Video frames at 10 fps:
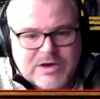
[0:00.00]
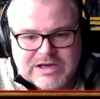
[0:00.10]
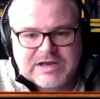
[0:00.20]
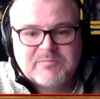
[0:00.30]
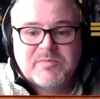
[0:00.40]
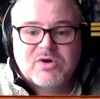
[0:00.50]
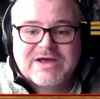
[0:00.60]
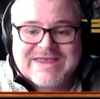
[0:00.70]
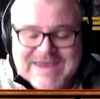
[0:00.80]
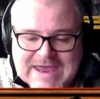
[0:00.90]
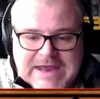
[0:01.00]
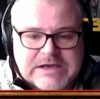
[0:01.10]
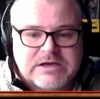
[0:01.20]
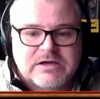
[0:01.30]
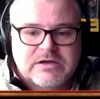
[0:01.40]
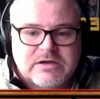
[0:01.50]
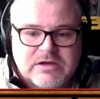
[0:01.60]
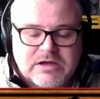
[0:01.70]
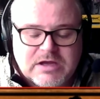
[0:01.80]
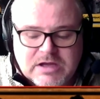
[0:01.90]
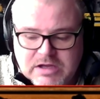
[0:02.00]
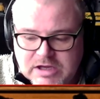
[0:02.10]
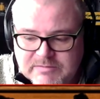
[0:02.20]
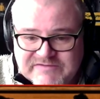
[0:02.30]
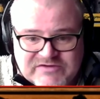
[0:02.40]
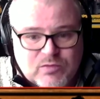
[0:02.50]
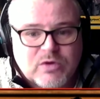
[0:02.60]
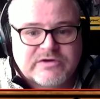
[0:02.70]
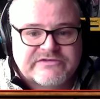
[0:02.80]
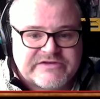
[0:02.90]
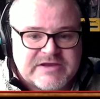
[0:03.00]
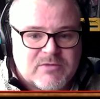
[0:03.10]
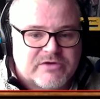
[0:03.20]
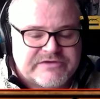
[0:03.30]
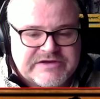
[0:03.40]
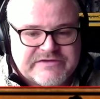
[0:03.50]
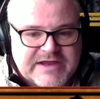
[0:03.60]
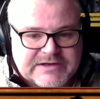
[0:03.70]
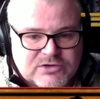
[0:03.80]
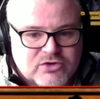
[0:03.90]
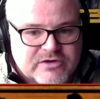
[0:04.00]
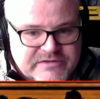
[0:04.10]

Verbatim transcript: quickly, but again, um, if you want to see a more detailed look